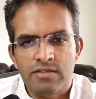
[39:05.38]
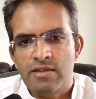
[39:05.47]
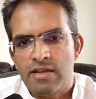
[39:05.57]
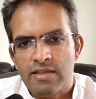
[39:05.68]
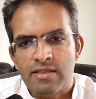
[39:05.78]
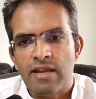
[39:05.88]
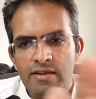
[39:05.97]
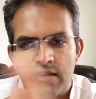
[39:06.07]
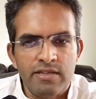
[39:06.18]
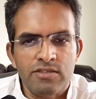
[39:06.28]
and then that
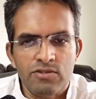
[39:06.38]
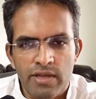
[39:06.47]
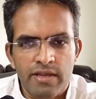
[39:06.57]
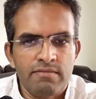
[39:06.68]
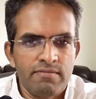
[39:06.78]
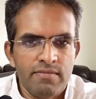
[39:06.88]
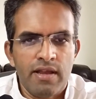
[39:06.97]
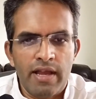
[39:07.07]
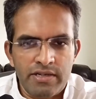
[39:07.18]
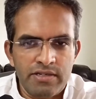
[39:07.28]
leads to like
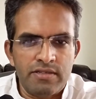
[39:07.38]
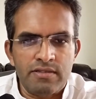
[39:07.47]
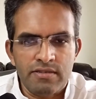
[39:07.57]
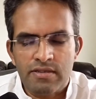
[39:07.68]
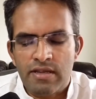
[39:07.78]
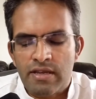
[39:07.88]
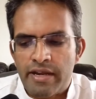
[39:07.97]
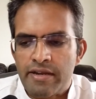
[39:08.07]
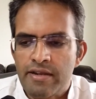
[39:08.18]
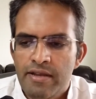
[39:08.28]
actions,
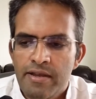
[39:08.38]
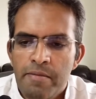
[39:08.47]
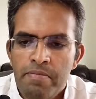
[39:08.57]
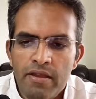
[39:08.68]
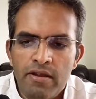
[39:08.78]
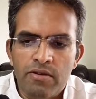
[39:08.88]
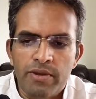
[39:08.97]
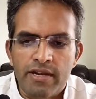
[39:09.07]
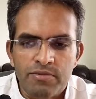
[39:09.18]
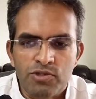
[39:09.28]
right? When
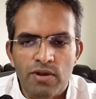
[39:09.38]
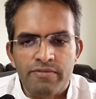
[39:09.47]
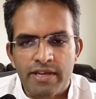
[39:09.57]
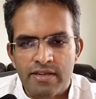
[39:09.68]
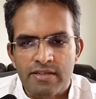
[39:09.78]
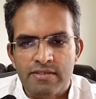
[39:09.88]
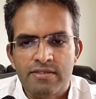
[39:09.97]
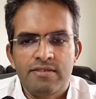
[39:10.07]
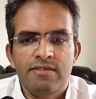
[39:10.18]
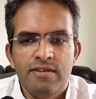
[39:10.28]
it comes to
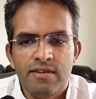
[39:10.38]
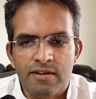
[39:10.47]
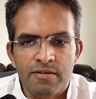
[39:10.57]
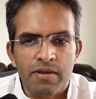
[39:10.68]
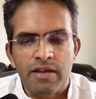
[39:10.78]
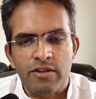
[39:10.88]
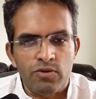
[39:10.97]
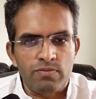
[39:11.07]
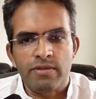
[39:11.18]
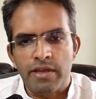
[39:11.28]
awareness, I
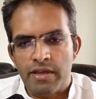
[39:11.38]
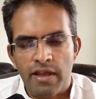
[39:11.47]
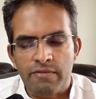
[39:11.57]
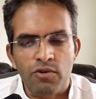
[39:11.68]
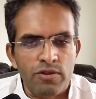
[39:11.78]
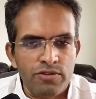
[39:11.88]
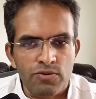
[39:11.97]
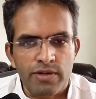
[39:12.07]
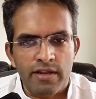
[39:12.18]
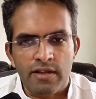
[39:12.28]
know, like, I've gone through
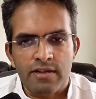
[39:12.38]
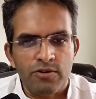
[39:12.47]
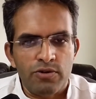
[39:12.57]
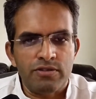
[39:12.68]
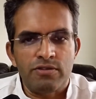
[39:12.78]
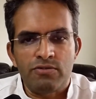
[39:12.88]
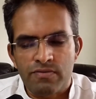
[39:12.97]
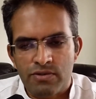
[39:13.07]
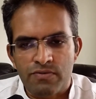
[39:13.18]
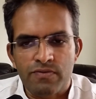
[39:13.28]
Terra course.
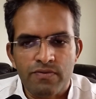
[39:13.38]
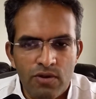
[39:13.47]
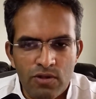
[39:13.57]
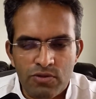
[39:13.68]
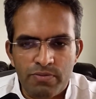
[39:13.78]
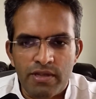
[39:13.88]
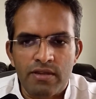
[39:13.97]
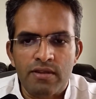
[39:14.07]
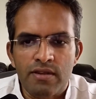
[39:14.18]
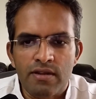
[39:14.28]
You've also
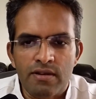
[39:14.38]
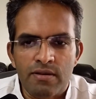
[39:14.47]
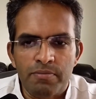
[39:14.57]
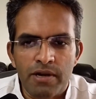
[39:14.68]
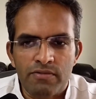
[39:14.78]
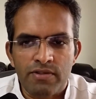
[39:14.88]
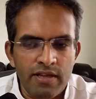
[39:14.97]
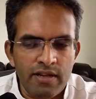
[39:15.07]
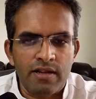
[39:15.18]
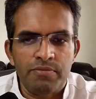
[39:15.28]
been part of the
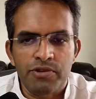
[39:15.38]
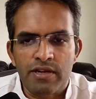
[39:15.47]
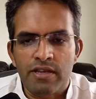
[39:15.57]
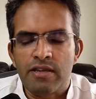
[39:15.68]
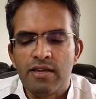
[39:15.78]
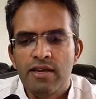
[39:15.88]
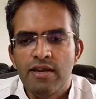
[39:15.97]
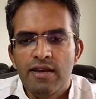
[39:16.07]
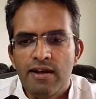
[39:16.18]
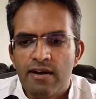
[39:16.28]
Terra community.
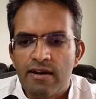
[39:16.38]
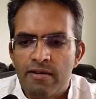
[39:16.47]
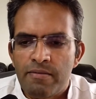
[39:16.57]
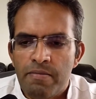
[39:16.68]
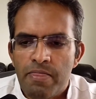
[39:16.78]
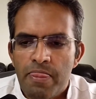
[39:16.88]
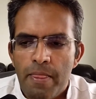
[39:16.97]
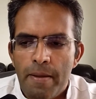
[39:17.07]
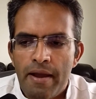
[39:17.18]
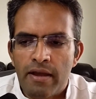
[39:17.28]
Um,
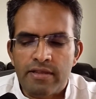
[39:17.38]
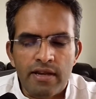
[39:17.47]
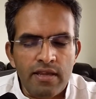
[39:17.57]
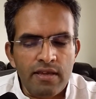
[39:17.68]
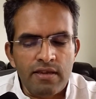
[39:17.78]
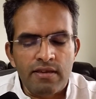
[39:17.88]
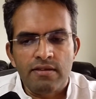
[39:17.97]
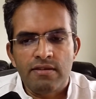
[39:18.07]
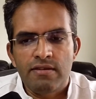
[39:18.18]
are there any